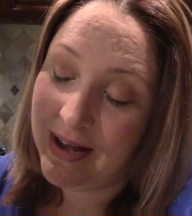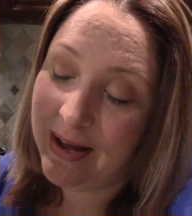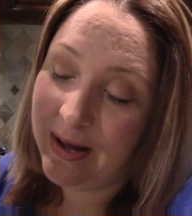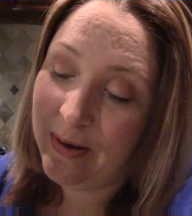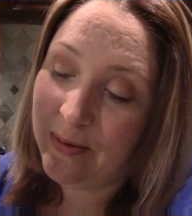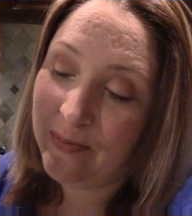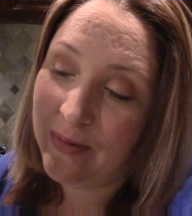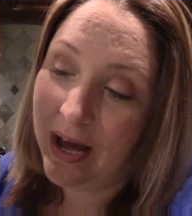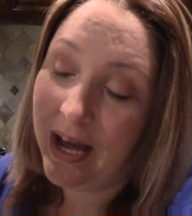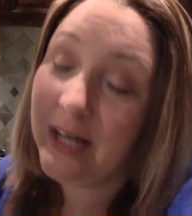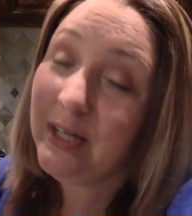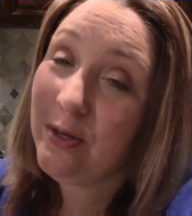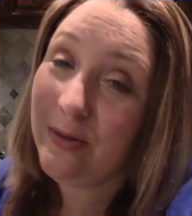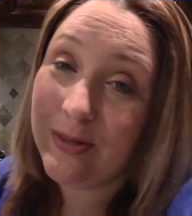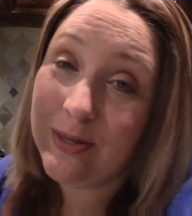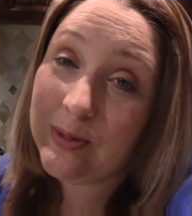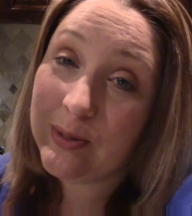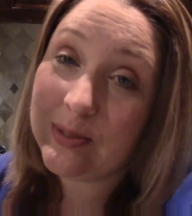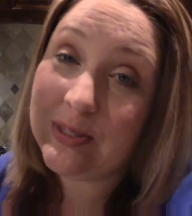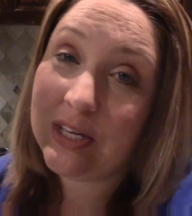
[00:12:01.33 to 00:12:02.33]
I knew
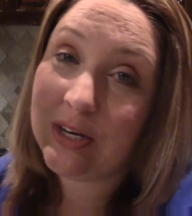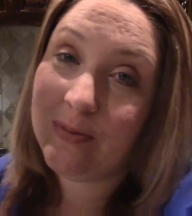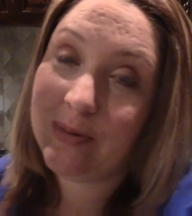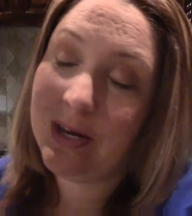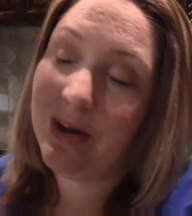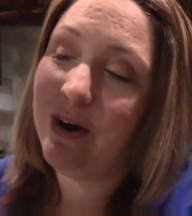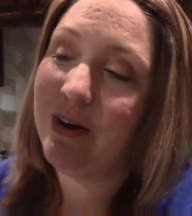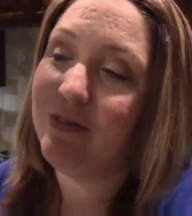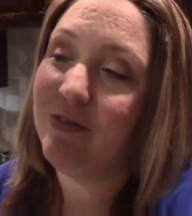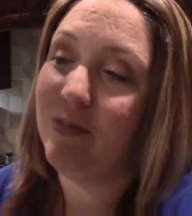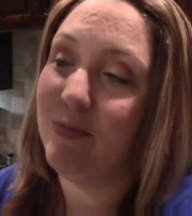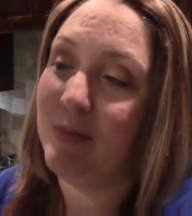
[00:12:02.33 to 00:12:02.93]
this was going to be hard for